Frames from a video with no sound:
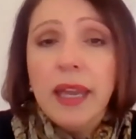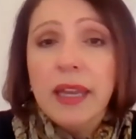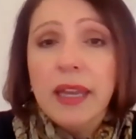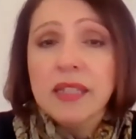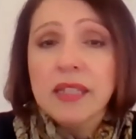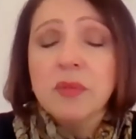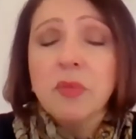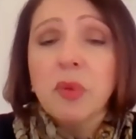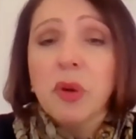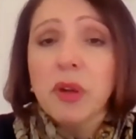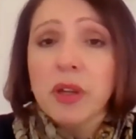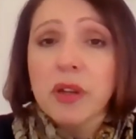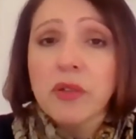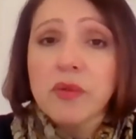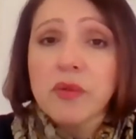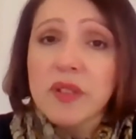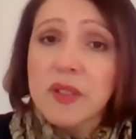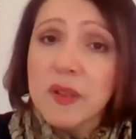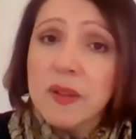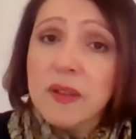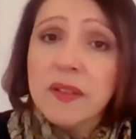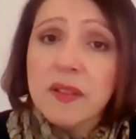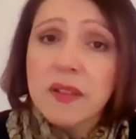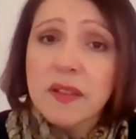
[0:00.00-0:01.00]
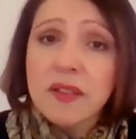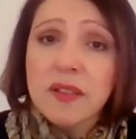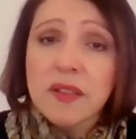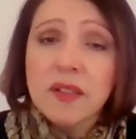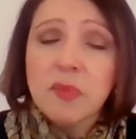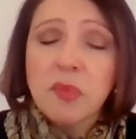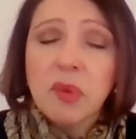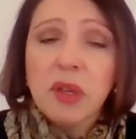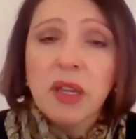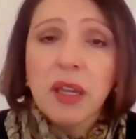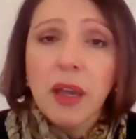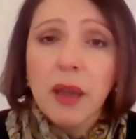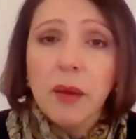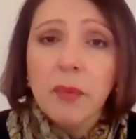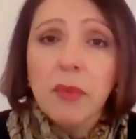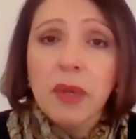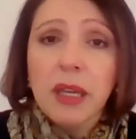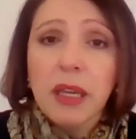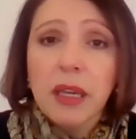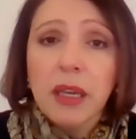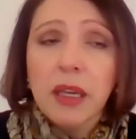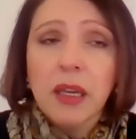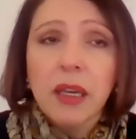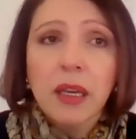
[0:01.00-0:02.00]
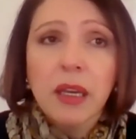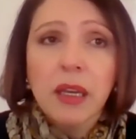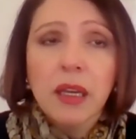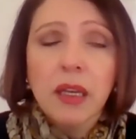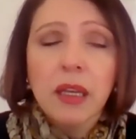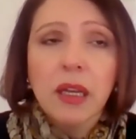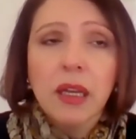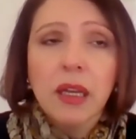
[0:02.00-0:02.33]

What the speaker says: antibiotic resistance is becoming